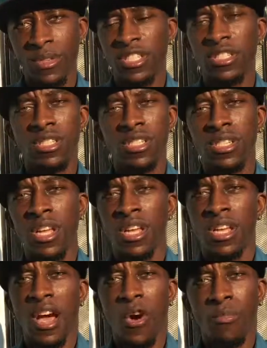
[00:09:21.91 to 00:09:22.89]
And she just
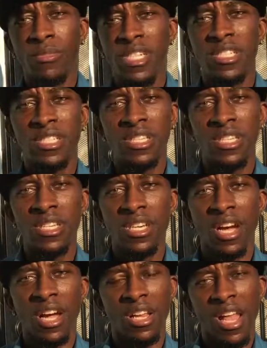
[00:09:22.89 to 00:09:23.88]
helped me see
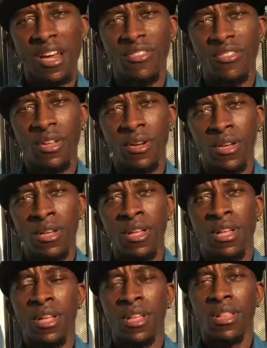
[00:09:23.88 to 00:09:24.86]
a lot of the
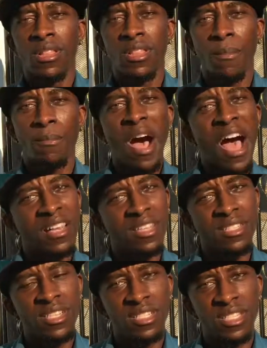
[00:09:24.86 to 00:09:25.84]

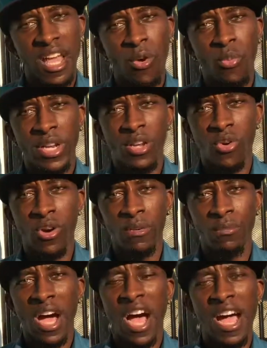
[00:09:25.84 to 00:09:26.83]
politics that went on
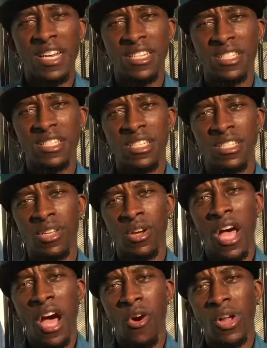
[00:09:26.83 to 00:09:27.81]
behind the scenes,
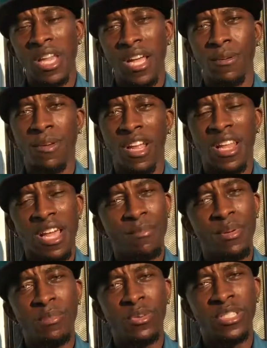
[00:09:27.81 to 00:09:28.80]
on how a lot of
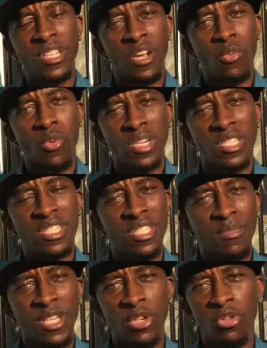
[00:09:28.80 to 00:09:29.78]
people didn't want to see
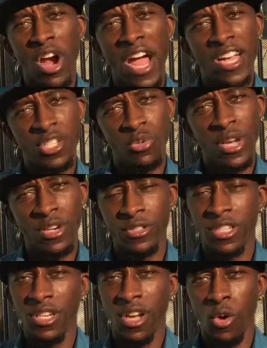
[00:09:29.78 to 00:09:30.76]
me graduate,
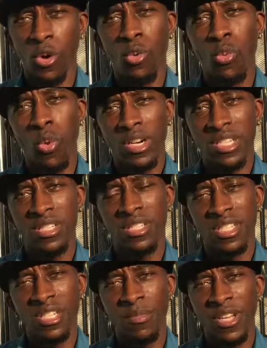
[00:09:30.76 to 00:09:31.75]
or who wanted to
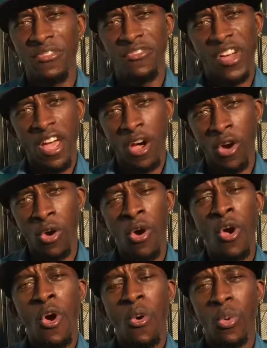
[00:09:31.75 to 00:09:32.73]
see me fail
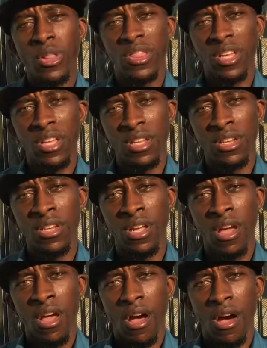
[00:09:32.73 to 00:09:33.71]
within
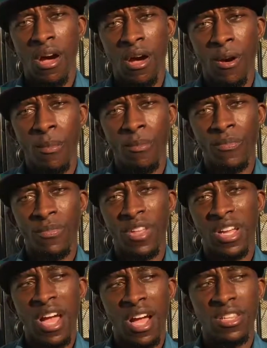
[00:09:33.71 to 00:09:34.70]

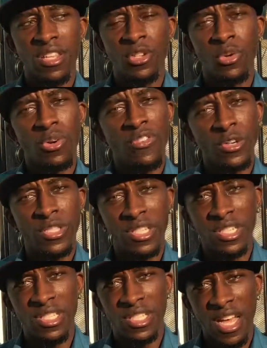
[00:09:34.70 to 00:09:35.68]
the
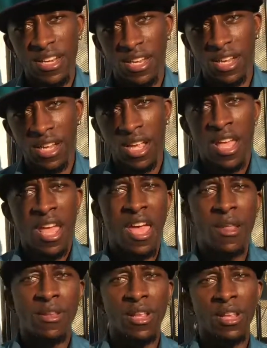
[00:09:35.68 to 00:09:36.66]
university setting.
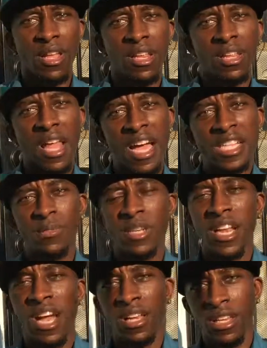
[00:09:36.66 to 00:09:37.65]
And last but
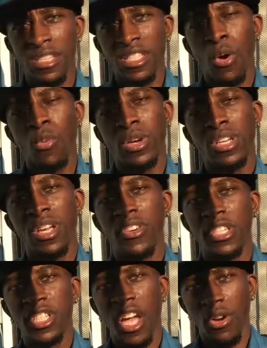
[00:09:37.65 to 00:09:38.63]
not least, I want to give
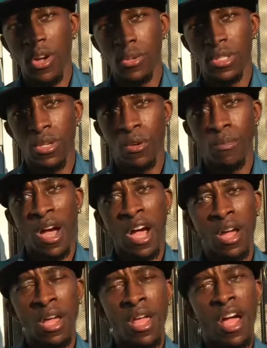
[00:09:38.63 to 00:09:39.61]
a shout out to
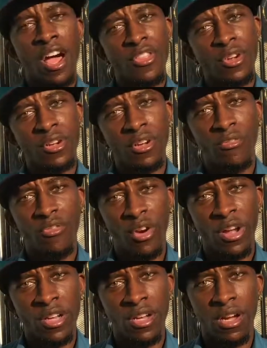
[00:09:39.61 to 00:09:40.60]
my other good
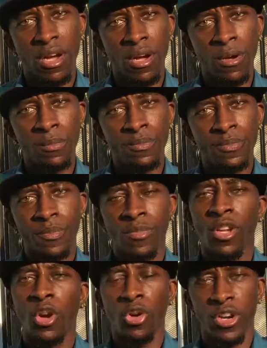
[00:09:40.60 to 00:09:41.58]
friend,
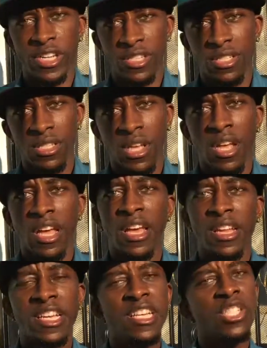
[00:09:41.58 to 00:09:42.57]
Chris,
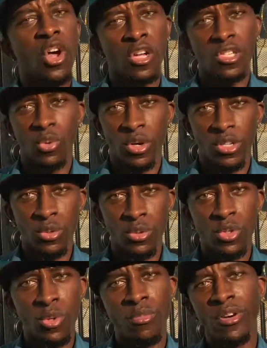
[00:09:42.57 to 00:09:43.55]
and he's also a
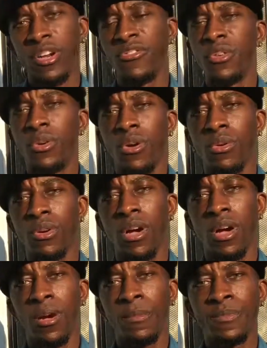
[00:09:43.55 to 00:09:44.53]
YouTuber.
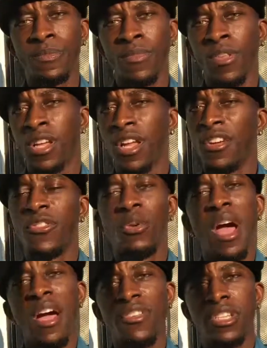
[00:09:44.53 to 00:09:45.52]
And if
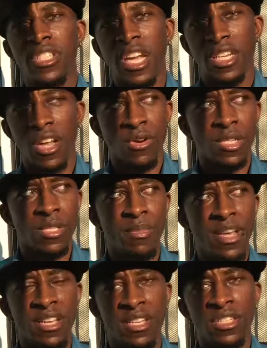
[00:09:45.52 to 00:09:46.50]
you haven't checked out his
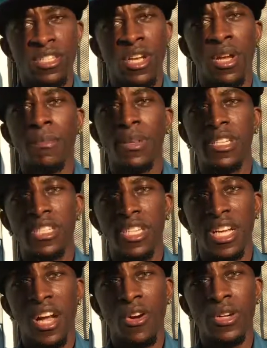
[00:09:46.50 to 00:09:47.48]
page, please
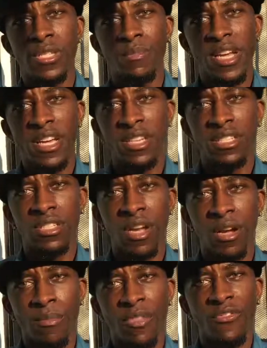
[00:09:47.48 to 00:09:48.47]
check out his page.
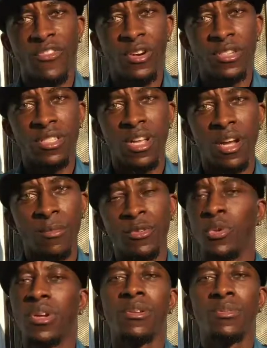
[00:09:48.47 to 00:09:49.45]

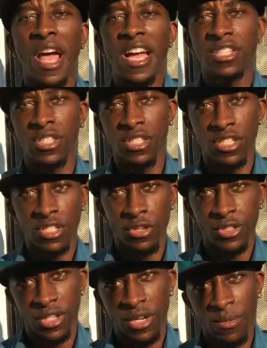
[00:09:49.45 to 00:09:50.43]
You can actually
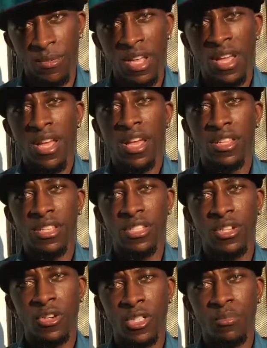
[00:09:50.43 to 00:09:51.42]
search him in the
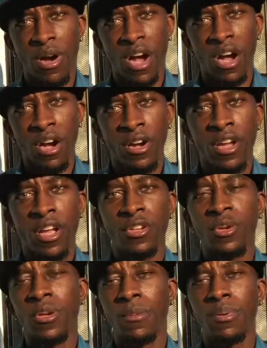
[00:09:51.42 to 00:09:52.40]
search bar.
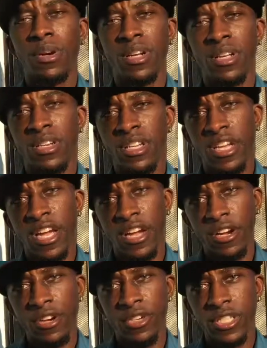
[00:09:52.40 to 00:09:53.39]
You can put in
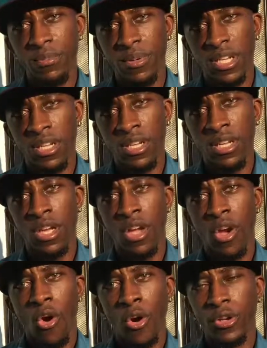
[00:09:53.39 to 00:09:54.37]
Neairchrisp,
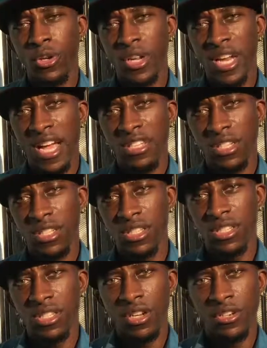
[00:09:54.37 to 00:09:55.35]
or you can actually
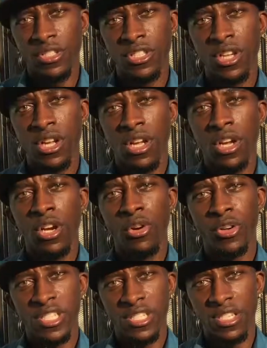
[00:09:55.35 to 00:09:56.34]
search
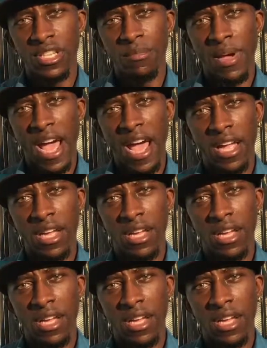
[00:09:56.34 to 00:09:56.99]
Chris D. Mack.